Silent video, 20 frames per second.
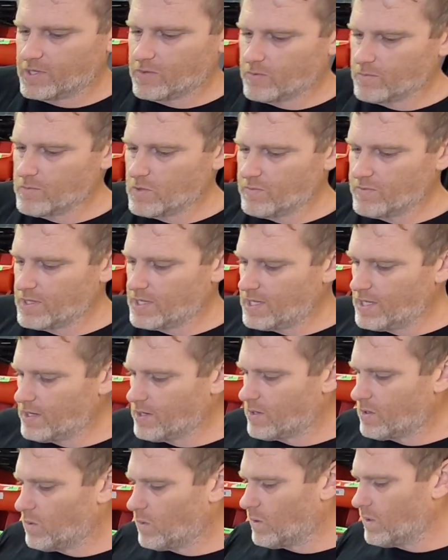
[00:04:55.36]
we can remove the heater
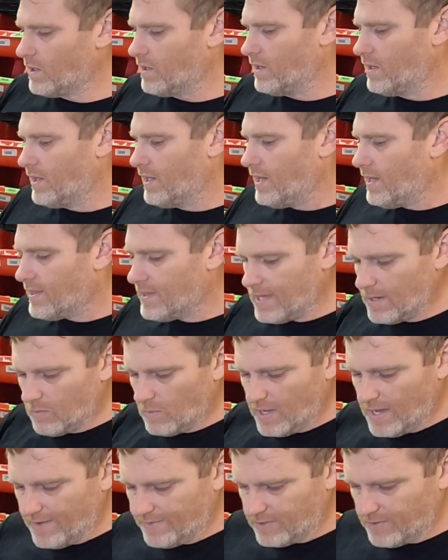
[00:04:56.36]
core. Then
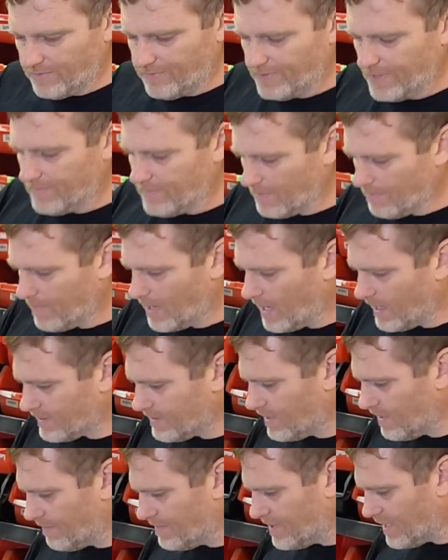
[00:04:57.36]
we'll have to flip the
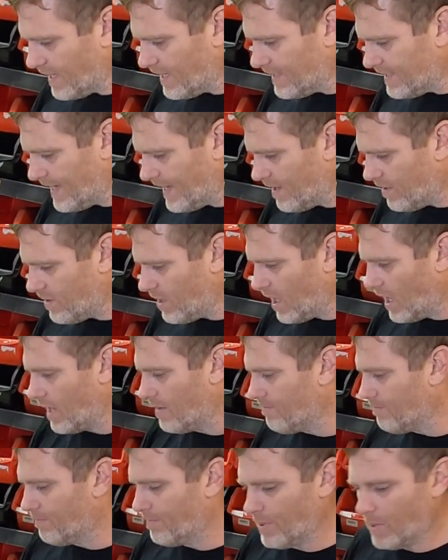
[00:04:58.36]
box upside down,
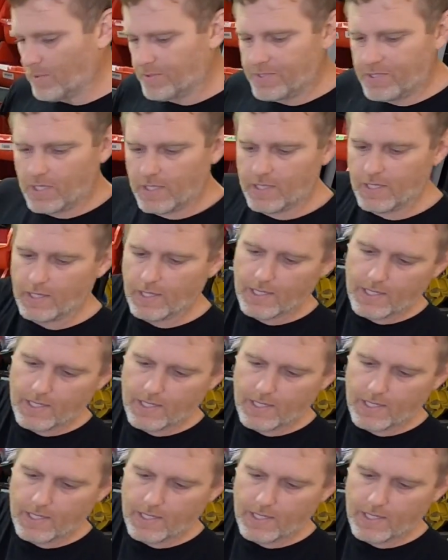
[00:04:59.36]
unbolt it,